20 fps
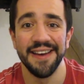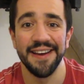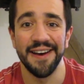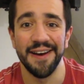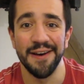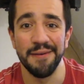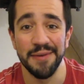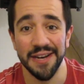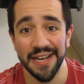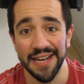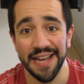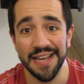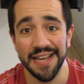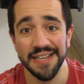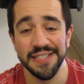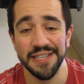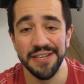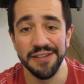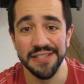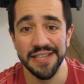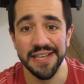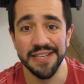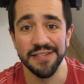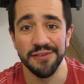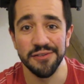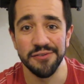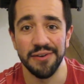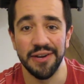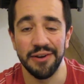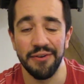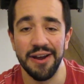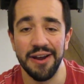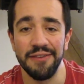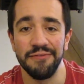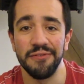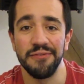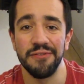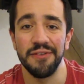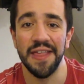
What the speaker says: and he let us use it, so I was really grateful for